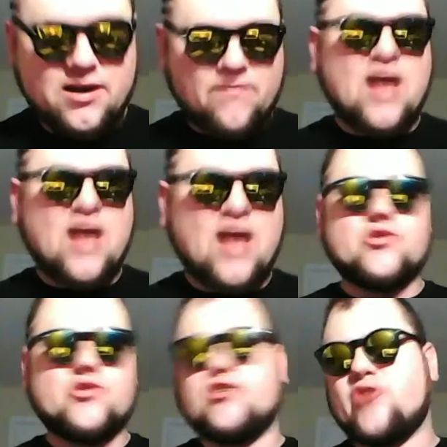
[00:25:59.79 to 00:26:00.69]
values
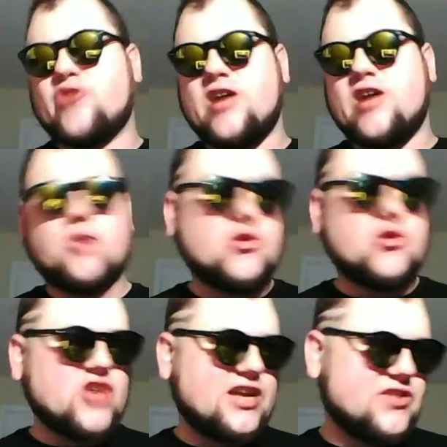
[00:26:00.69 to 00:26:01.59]
they're trying to impose
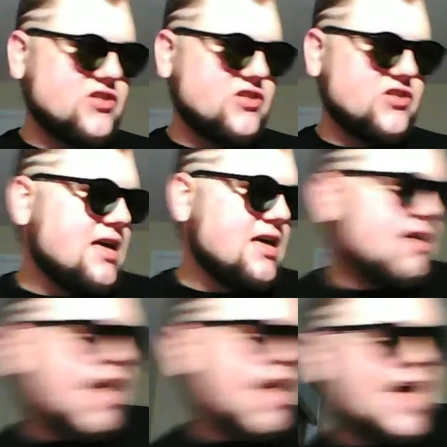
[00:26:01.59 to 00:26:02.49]
on us.
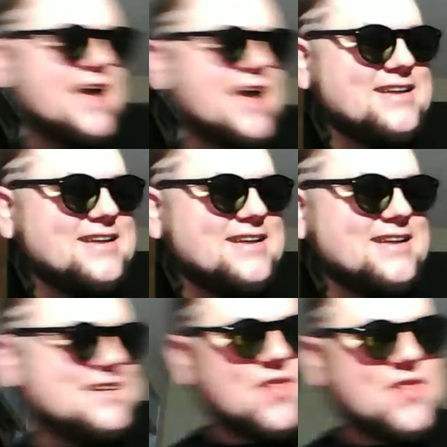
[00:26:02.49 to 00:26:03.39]
And
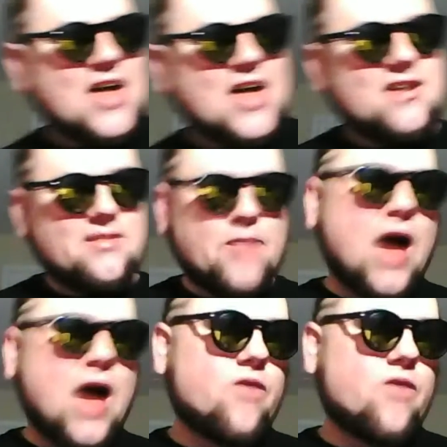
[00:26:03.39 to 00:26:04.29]
then the powerful